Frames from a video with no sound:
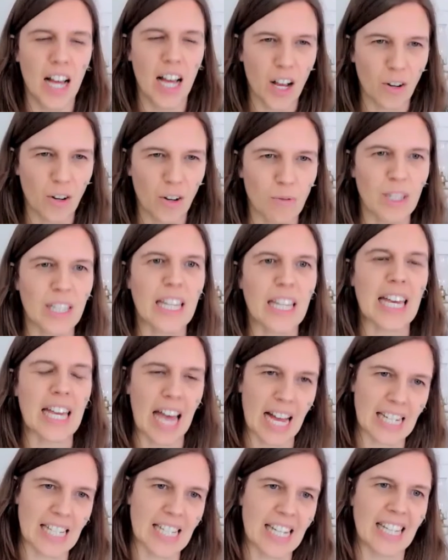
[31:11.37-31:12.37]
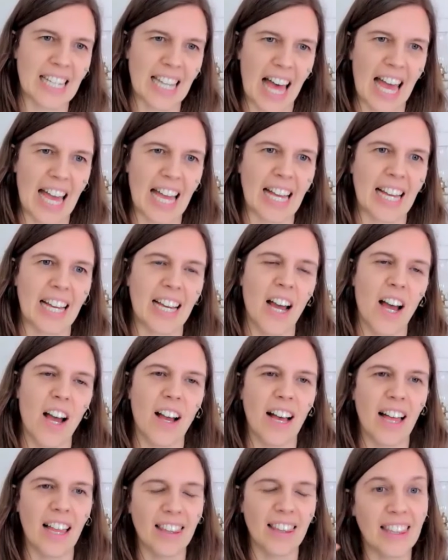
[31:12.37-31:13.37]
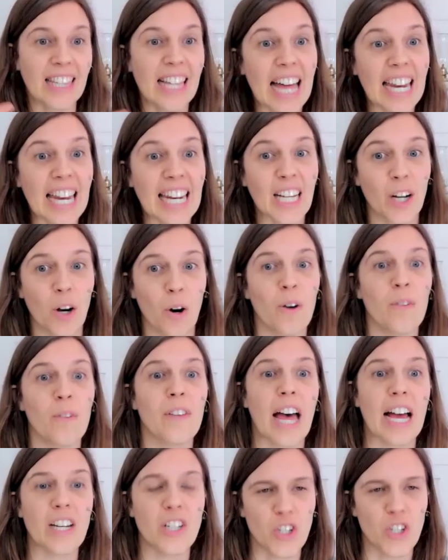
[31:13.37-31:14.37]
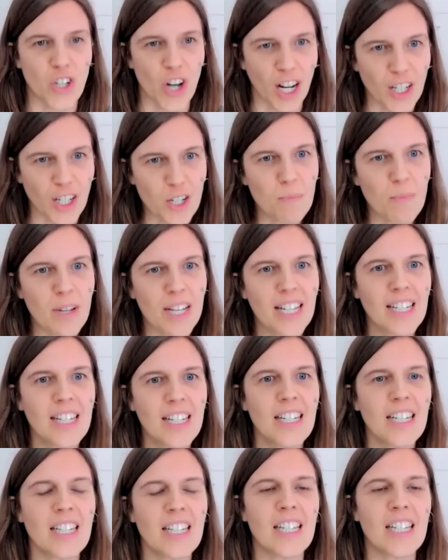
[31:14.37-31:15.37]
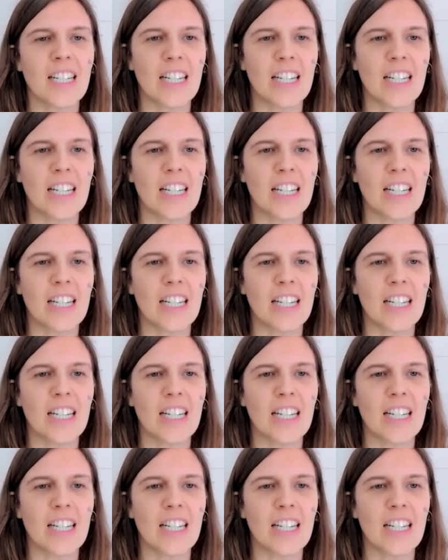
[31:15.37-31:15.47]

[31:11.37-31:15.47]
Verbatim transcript: Mm-hmm. Really get to like letting go of that judgment